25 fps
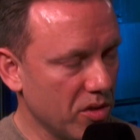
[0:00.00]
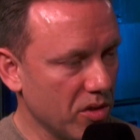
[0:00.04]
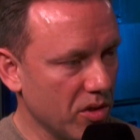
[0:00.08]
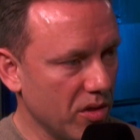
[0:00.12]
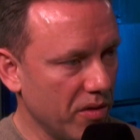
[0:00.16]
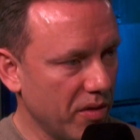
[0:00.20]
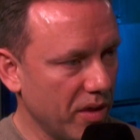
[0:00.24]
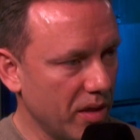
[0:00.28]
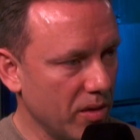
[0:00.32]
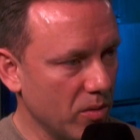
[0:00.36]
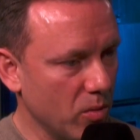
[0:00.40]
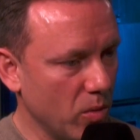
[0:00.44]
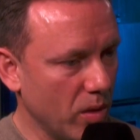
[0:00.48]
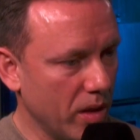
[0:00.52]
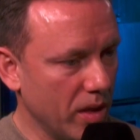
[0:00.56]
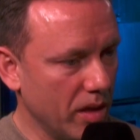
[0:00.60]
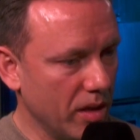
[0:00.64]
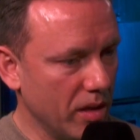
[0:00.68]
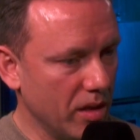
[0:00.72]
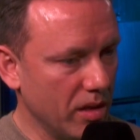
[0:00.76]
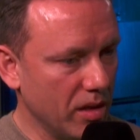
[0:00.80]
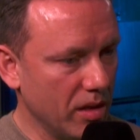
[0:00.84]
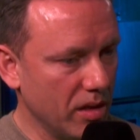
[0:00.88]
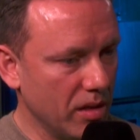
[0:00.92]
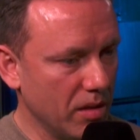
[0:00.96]
Tour event
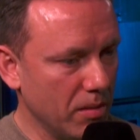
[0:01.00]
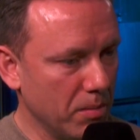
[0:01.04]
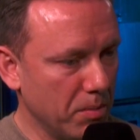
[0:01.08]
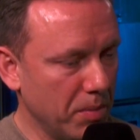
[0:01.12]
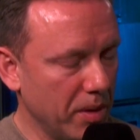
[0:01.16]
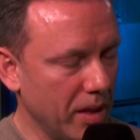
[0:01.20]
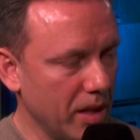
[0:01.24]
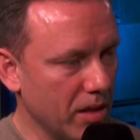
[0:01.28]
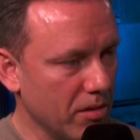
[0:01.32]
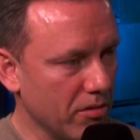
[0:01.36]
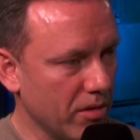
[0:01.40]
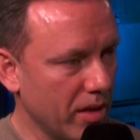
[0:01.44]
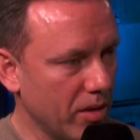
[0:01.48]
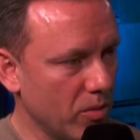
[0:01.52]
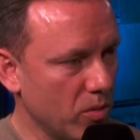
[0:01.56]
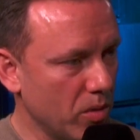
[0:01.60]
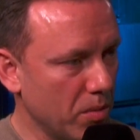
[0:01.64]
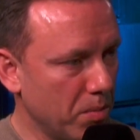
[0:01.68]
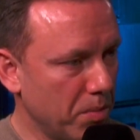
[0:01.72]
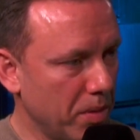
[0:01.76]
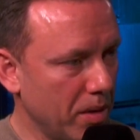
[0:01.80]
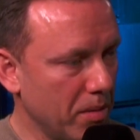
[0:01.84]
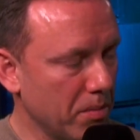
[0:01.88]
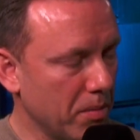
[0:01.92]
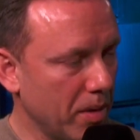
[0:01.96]
when Peter Wright
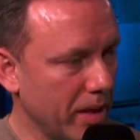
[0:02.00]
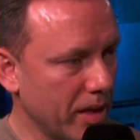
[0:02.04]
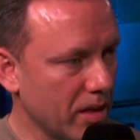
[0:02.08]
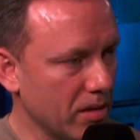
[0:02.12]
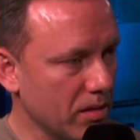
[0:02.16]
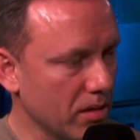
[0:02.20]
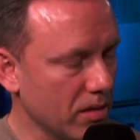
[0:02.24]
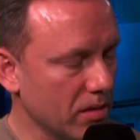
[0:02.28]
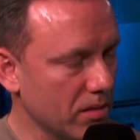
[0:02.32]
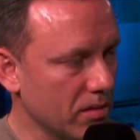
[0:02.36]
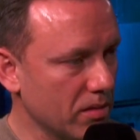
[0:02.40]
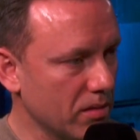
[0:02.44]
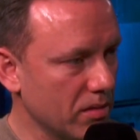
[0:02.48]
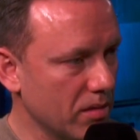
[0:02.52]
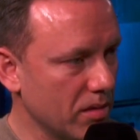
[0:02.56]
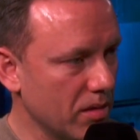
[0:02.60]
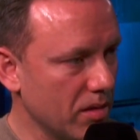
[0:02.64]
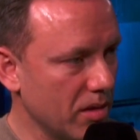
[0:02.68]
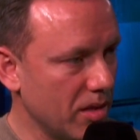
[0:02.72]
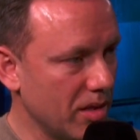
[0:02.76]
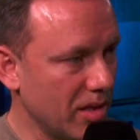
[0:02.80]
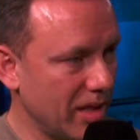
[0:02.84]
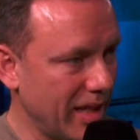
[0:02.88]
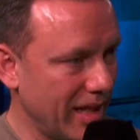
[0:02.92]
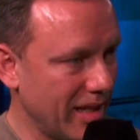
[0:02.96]
would beat Michael
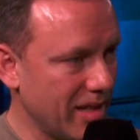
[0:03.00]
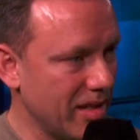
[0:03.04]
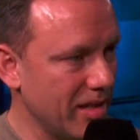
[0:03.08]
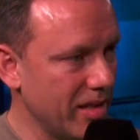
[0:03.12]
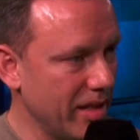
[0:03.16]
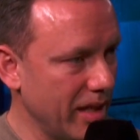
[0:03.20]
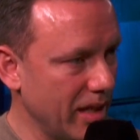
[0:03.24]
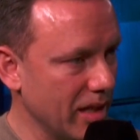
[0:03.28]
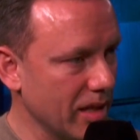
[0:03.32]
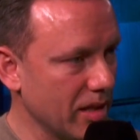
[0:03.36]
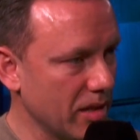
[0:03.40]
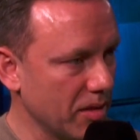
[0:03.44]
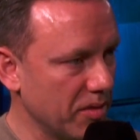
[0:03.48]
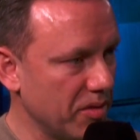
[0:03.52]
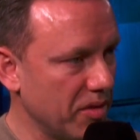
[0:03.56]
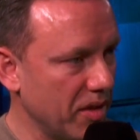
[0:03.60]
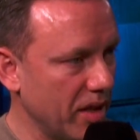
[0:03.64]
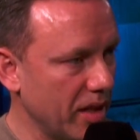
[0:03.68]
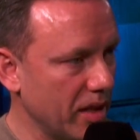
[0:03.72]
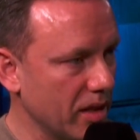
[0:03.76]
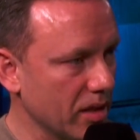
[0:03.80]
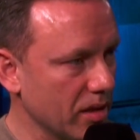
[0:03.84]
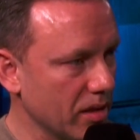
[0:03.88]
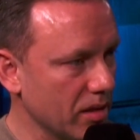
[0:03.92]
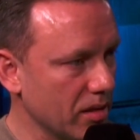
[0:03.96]
6-0 in a
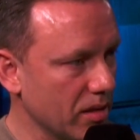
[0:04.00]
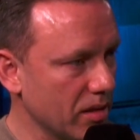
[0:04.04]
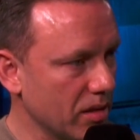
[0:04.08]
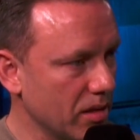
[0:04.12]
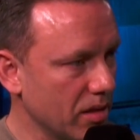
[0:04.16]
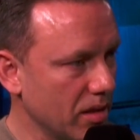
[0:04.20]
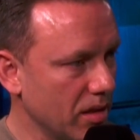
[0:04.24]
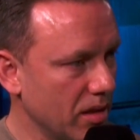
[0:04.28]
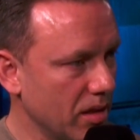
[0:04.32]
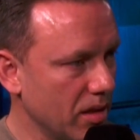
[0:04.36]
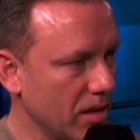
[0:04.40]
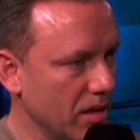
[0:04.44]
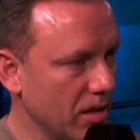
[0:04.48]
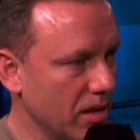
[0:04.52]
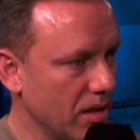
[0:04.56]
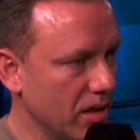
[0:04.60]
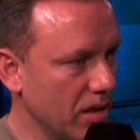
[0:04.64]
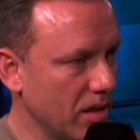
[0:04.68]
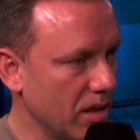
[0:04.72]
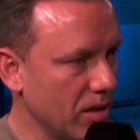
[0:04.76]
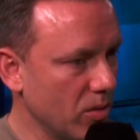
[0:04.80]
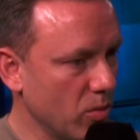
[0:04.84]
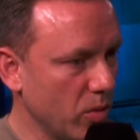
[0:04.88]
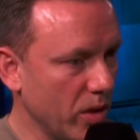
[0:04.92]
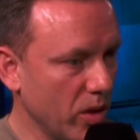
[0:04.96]
final.
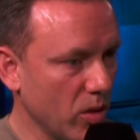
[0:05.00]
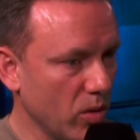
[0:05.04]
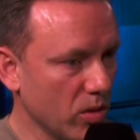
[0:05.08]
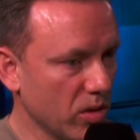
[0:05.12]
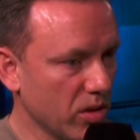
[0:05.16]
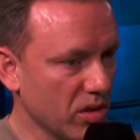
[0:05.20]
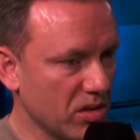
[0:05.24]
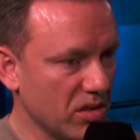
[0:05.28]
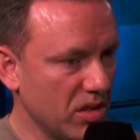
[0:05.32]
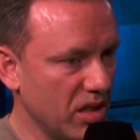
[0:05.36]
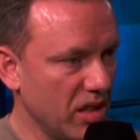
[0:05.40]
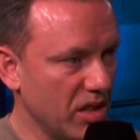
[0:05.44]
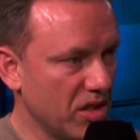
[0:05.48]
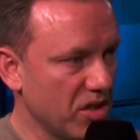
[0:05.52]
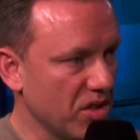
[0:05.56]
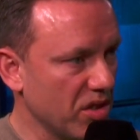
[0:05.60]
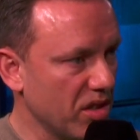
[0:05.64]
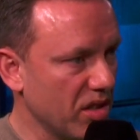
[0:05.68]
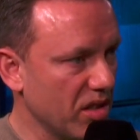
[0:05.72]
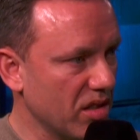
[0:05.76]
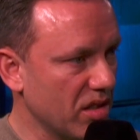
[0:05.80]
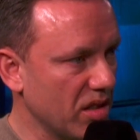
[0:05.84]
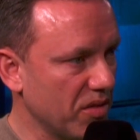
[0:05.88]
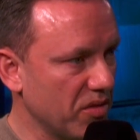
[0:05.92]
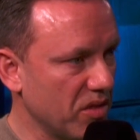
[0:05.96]
And we all looked at each
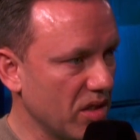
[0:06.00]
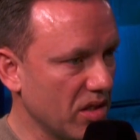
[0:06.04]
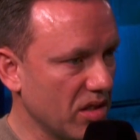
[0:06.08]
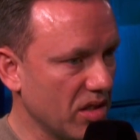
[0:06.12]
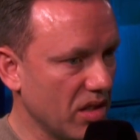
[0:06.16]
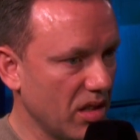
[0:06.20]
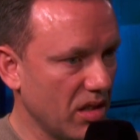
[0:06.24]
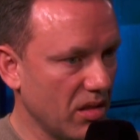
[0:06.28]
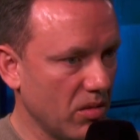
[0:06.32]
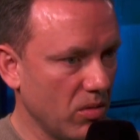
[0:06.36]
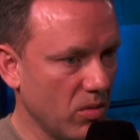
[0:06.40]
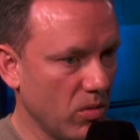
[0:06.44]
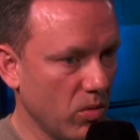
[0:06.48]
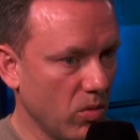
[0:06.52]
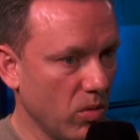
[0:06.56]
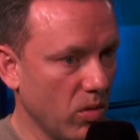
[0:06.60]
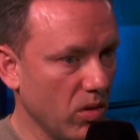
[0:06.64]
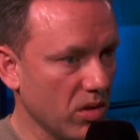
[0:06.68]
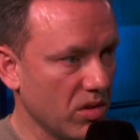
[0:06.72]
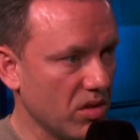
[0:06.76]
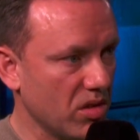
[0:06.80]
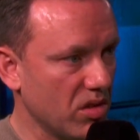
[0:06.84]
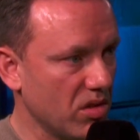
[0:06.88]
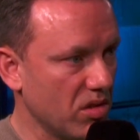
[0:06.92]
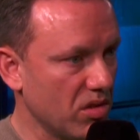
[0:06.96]
other as if to say,
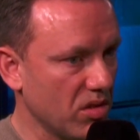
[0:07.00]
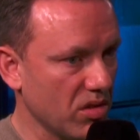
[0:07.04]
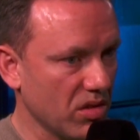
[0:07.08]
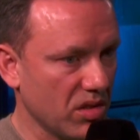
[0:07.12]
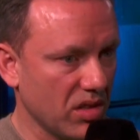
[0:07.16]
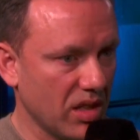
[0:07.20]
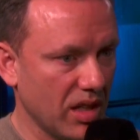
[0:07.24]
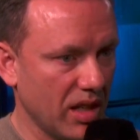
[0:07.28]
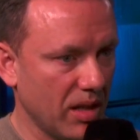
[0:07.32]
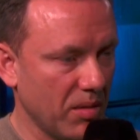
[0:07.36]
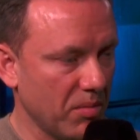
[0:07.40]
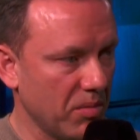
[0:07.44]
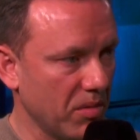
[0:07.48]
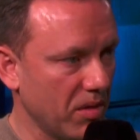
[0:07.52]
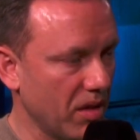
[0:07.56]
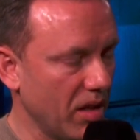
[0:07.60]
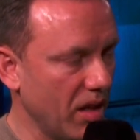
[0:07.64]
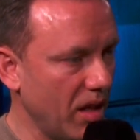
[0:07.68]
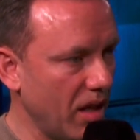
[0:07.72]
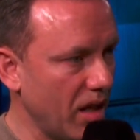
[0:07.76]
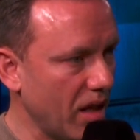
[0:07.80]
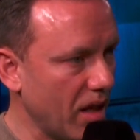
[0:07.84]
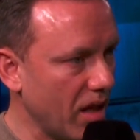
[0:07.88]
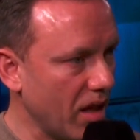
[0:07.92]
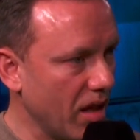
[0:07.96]
what's just happened
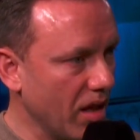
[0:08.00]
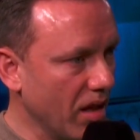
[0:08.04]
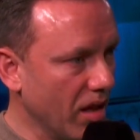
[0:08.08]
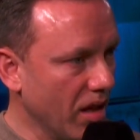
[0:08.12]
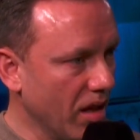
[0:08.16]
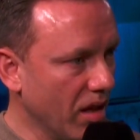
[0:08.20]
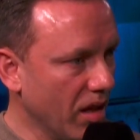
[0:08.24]
there?